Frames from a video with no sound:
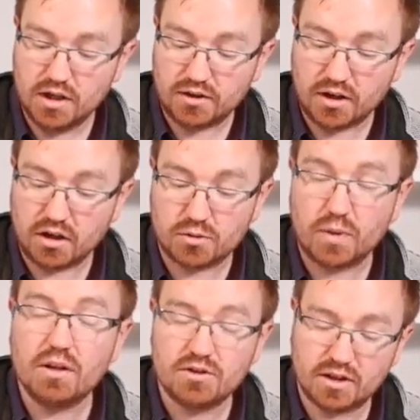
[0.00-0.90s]
the
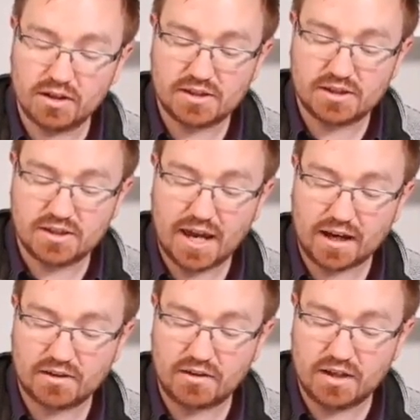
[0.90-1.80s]
Arduino is going to
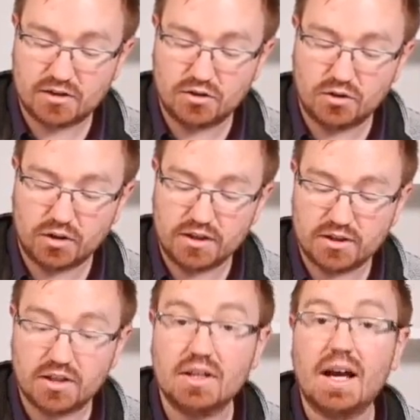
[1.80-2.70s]
detect this
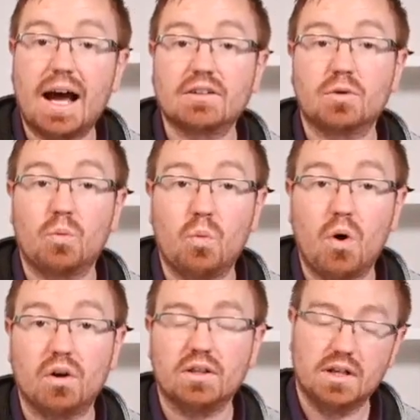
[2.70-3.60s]
noise as a 1.